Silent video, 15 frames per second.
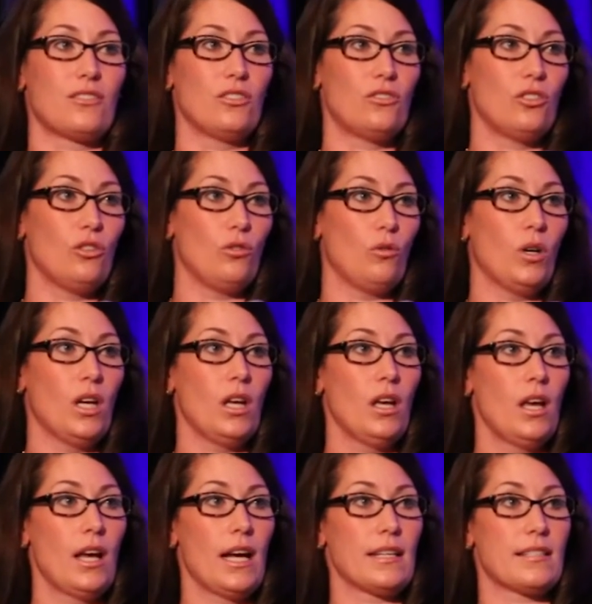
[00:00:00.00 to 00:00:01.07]
to do
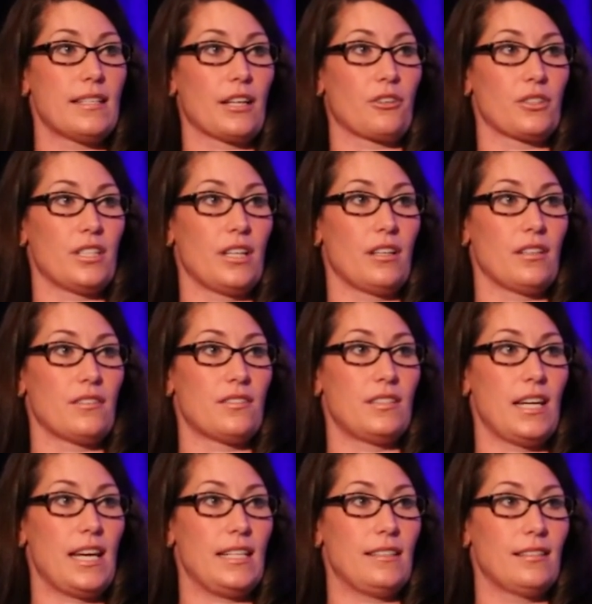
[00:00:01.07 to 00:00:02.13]
as Secretary of
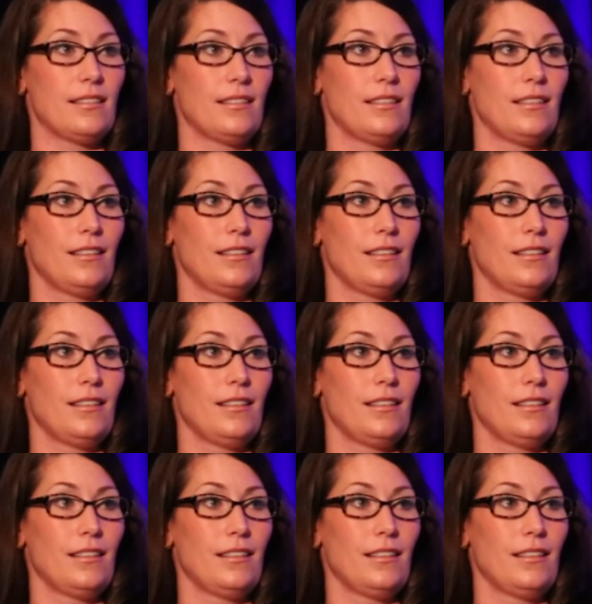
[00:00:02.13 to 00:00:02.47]
State.